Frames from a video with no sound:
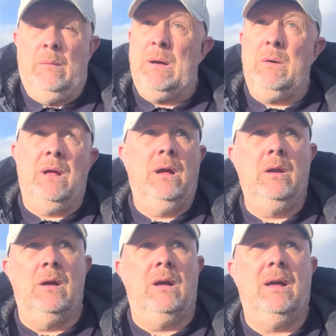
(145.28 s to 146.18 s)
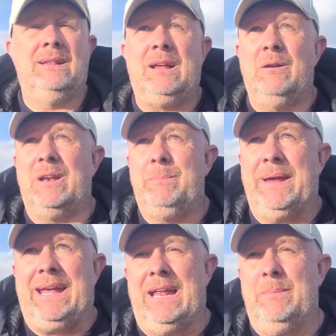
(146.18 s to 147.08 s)
Well, look, I don't like to
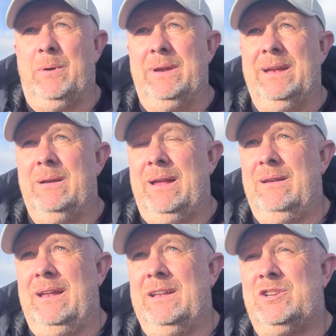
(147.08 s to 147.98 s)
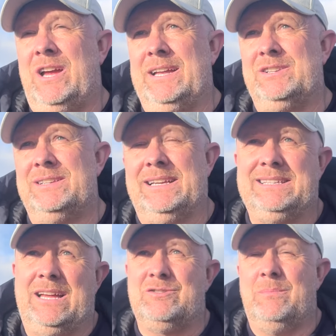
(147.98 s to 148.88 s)
pick at anybody and the changes,
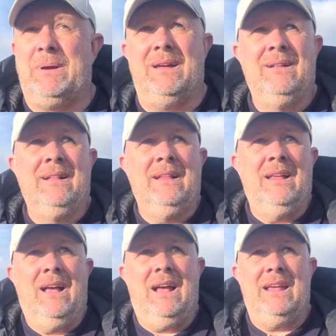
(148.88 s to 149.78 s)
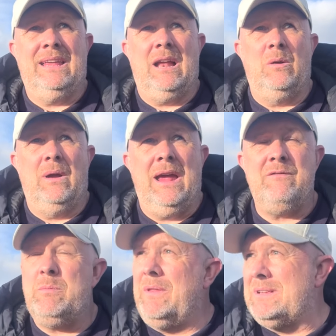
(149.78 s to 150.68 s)
etc., but, you know,
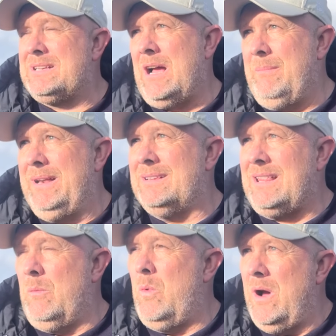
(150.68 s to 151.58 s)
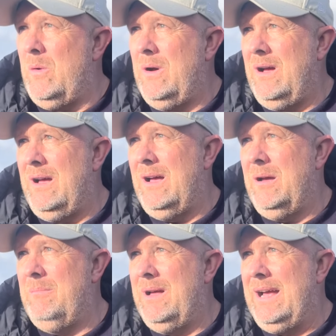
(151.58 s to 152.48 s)
everyone that's come in has done well,
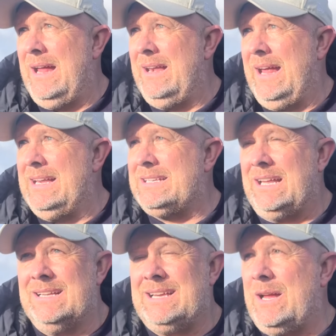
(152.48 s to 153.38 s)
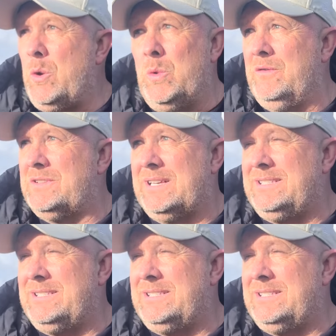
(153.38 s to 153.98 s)
and it's going to take all of us.